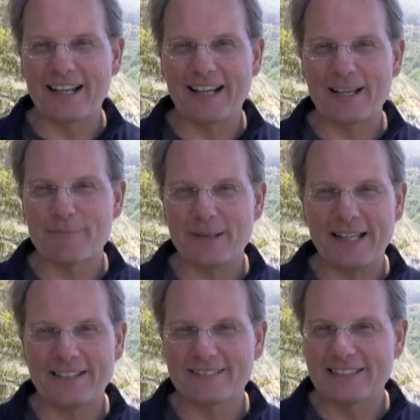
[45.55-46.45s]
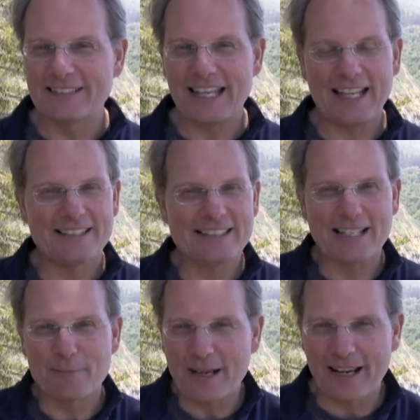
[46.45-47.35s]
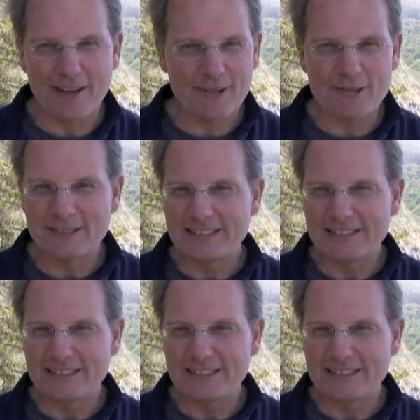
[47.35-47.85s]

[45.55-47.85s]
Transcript: got up and and somehow